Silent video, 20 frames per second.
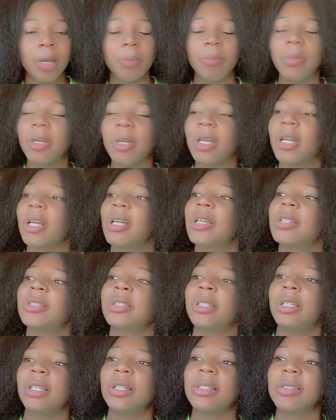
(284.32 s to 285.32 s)
because
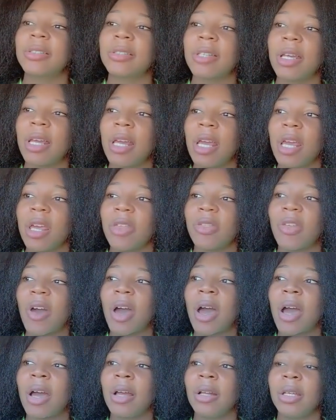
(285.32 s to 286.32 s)
he is saying
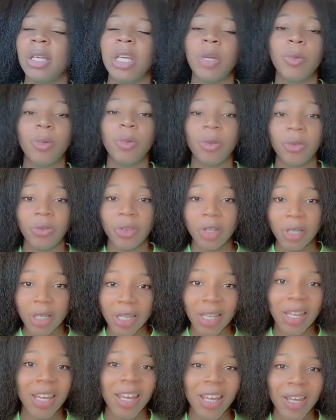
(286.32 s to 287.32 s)
that he will
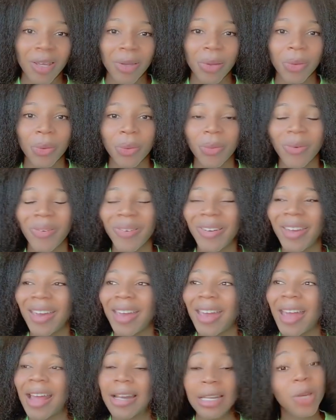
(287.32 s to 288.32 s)
vindicate you
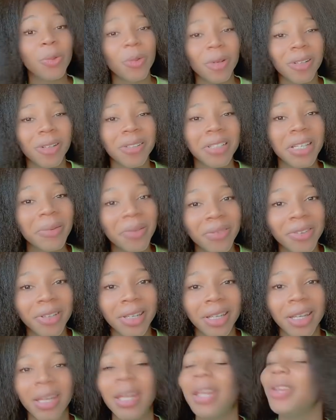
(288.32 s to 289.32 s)
okay and he will he will
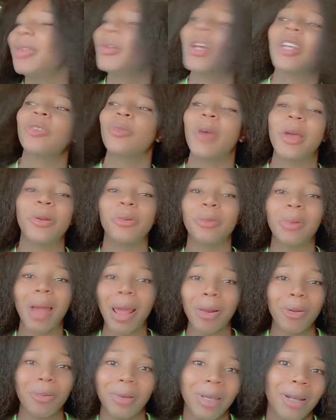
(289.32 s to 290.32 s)
vindicate you that's why i don't
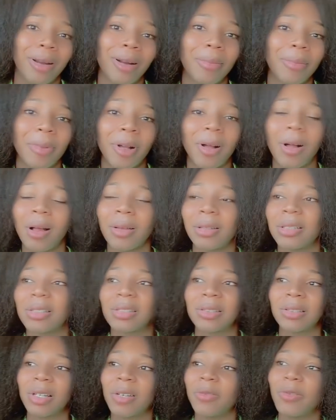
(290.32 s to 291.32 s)
i don't care about all this
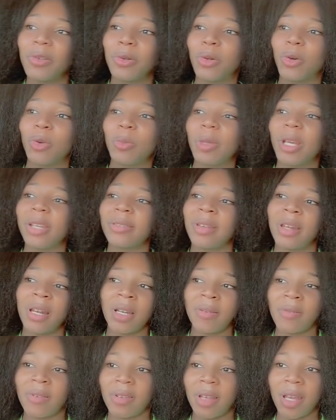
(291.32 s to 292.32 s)
stuff you know because at the
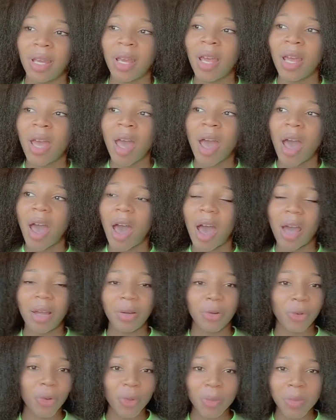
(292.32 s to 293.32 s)
end of the day i
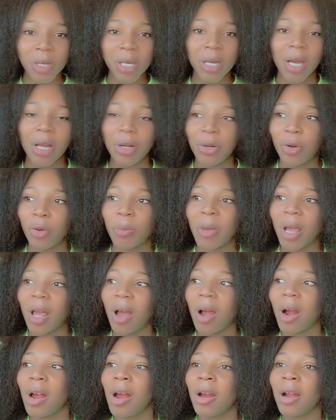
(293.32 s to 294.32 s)
know me i know my
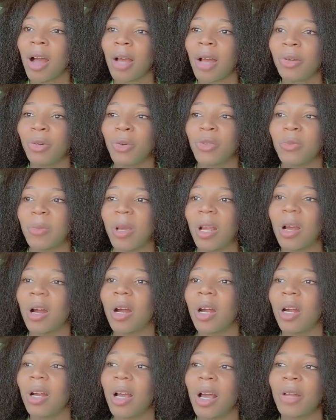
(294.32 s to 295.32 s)
heart god knows my
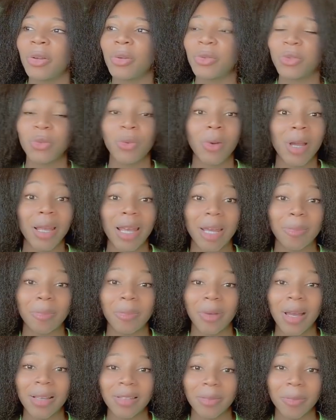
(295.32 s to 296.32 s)
heart god knows who i
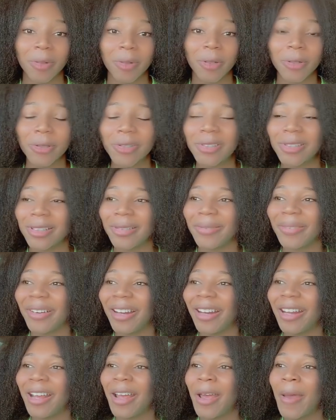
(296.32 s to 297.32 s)
am as a person
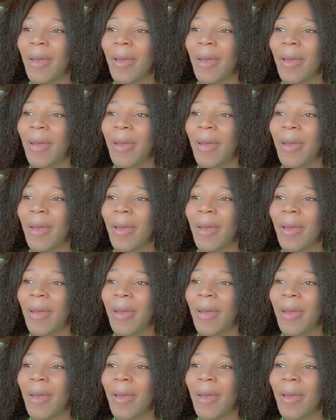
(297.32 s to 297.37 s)
right